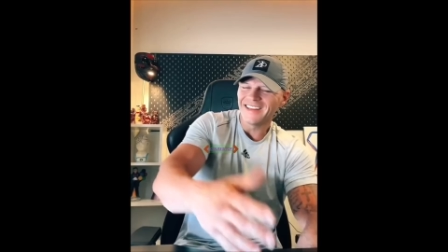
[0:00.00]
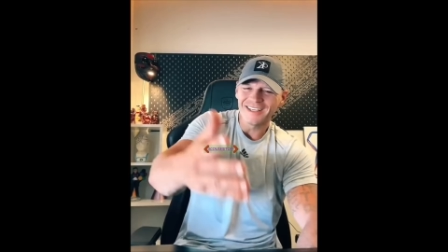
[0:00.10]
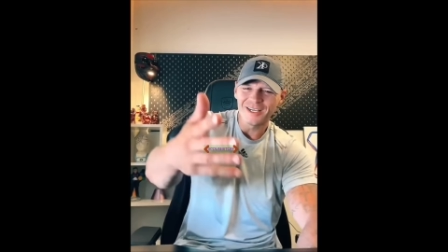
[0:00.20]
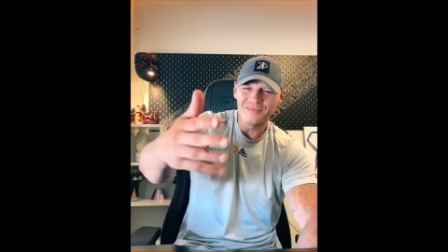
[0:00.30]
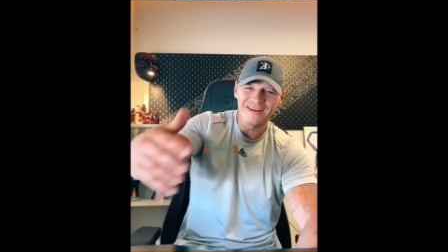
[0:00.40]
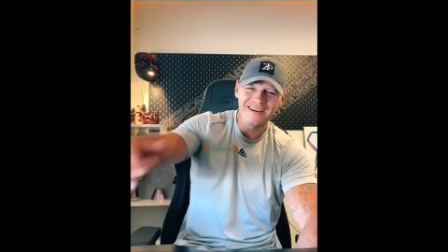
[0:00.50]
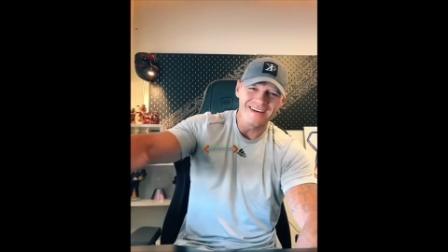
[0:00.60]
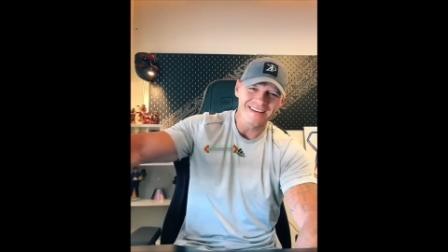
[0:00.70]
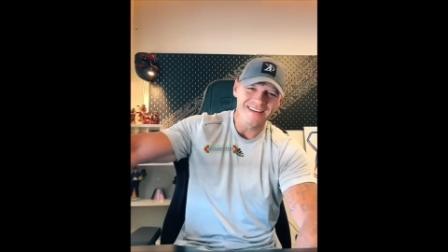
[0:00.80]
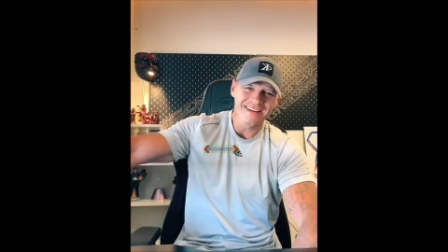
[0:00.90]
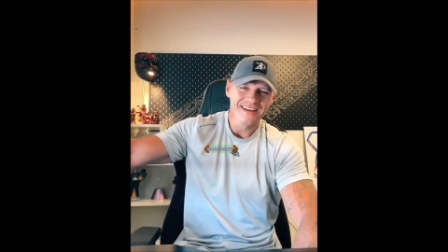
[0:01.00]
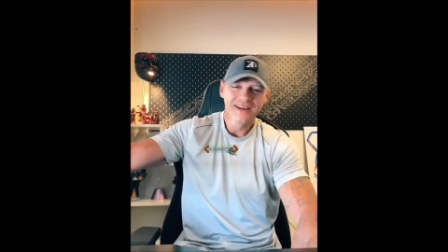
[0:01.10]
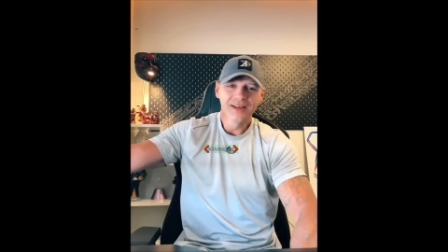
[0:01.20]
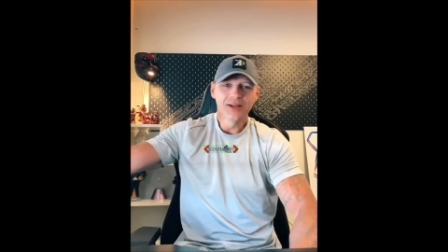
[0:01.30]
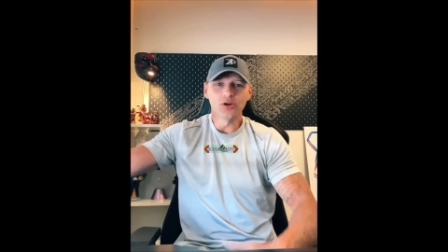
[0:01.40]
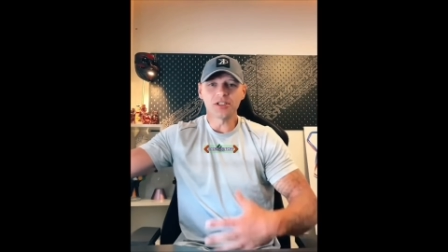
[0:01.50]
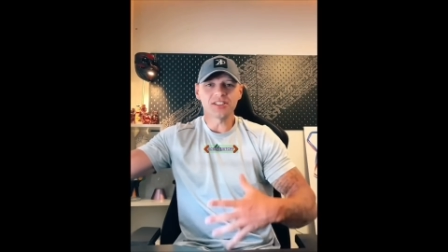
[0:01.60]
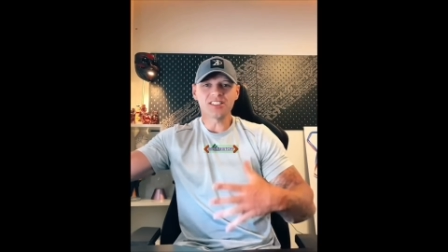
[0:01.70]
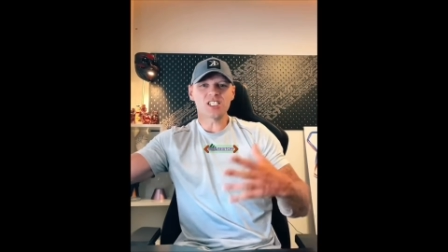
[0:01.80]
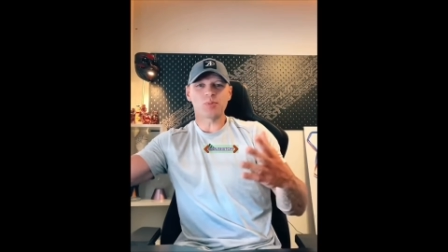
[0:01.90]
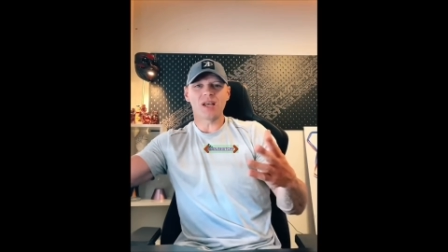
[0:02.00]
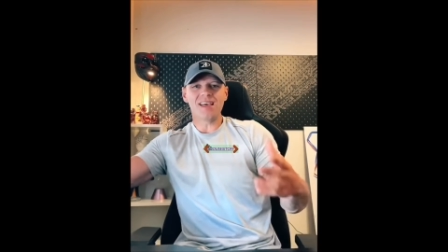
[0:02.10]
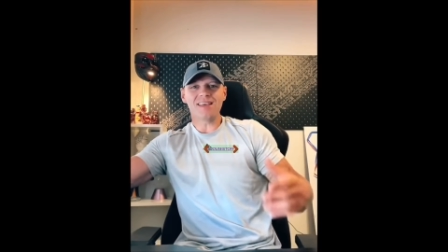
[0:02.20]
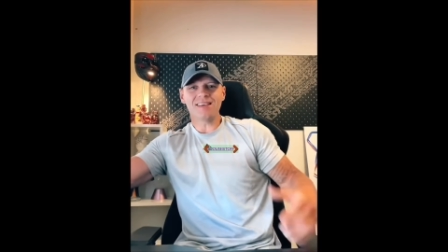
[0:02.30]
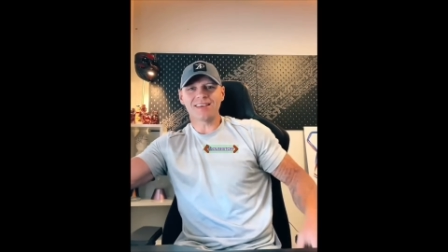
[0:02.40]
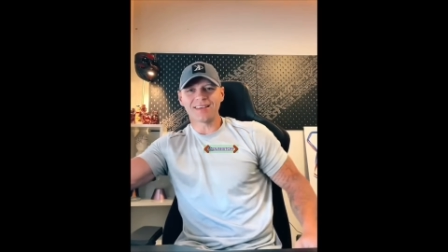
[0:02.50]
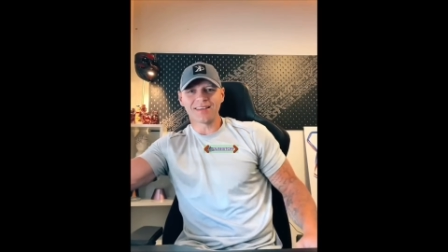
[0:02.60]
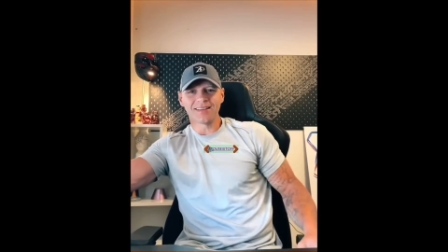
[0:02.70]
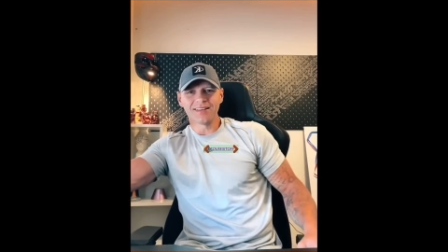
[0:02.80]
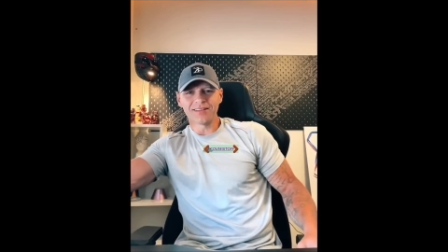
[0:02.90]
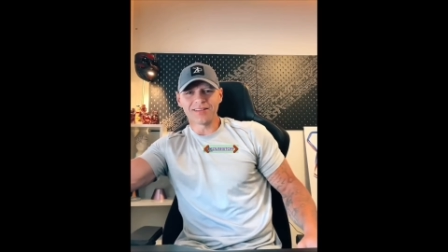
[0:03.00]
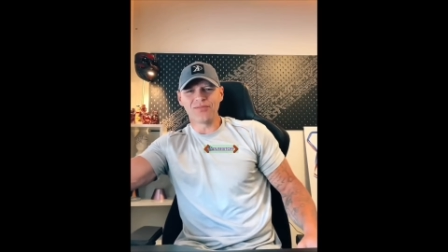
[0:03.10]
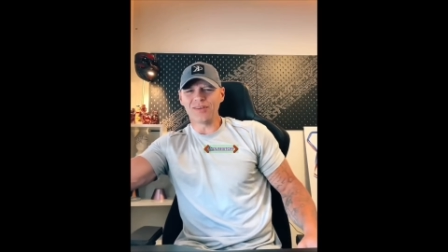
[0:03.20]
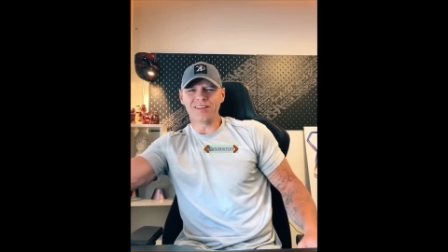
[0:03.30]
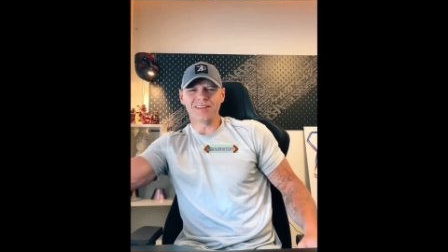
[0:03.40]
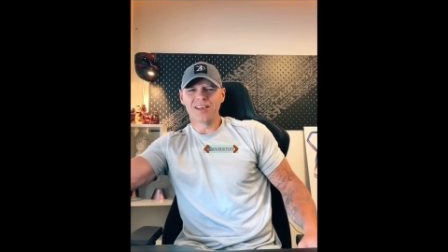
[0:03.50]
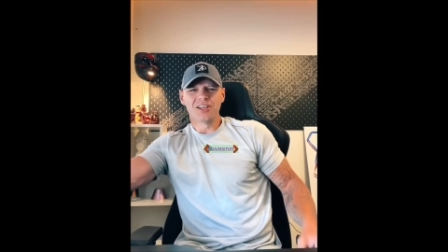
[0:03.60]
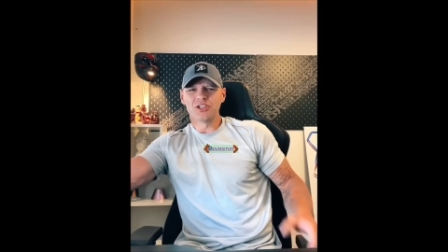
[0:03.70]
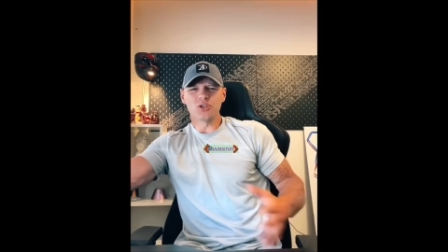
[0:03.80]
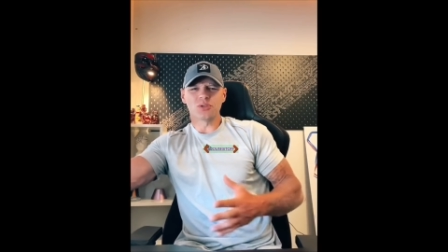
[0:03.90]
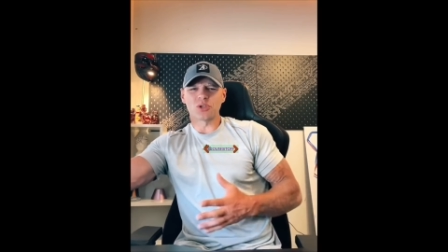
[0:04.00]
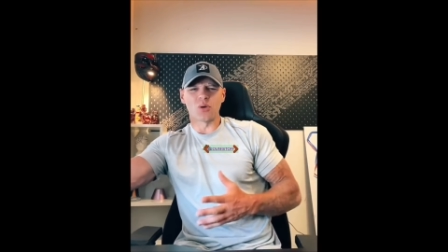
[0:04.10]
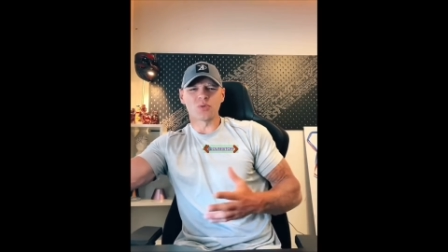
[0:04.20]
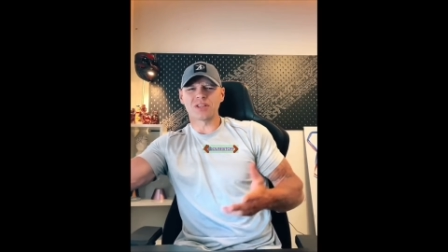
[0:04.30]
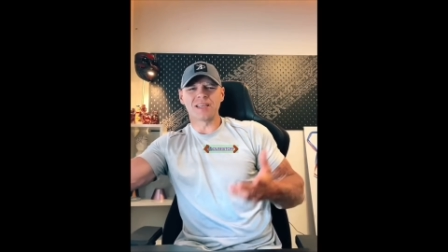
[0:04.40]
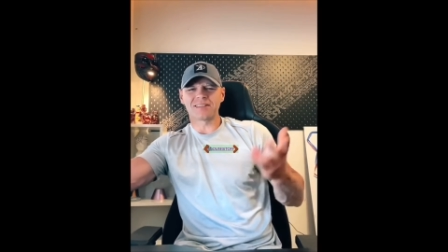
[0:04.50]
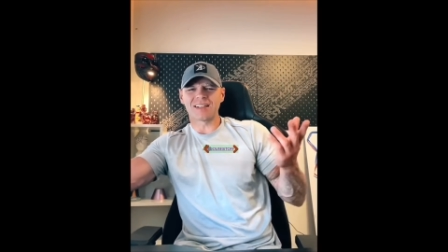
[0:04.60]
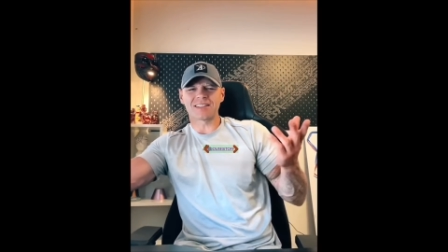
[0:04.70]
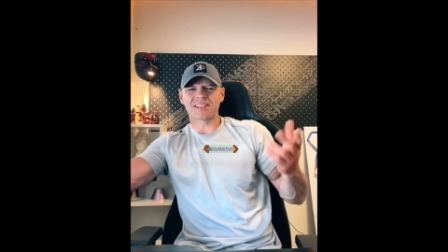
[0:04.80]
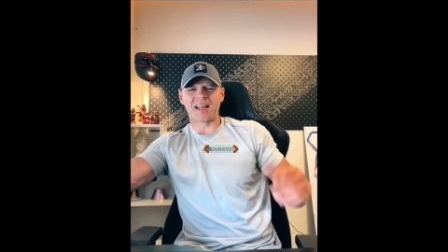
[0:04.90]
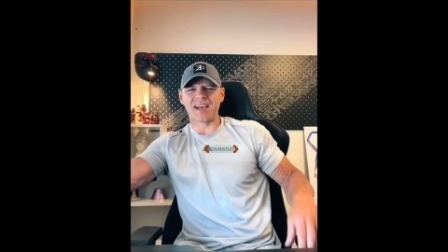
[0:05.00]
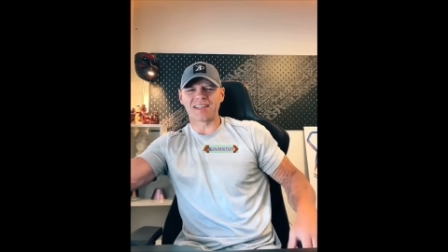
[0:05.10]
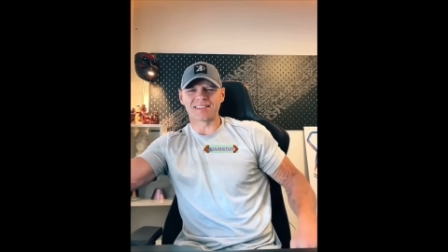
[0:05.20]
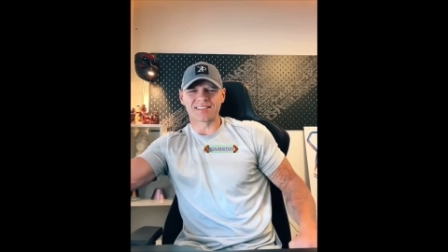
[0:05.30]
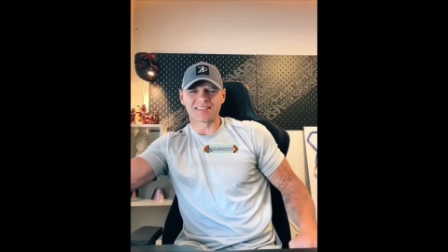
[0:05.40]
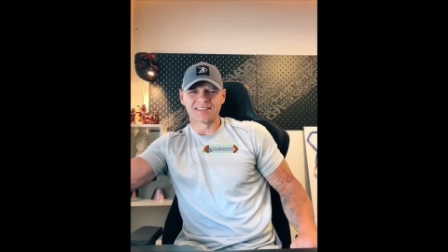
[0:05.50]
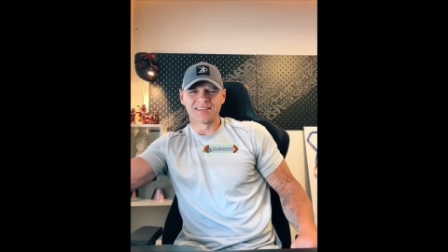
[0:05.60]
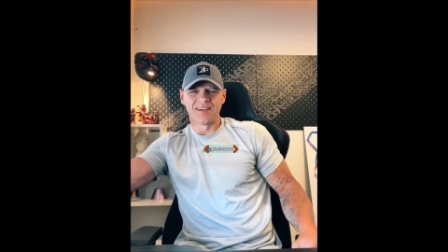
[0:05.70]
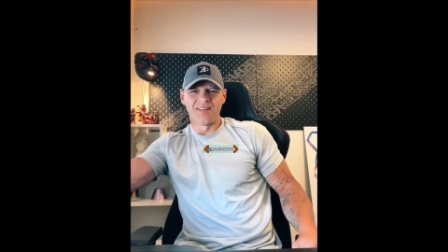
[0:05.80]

Think about it. Look at the display. You don't think that's an act?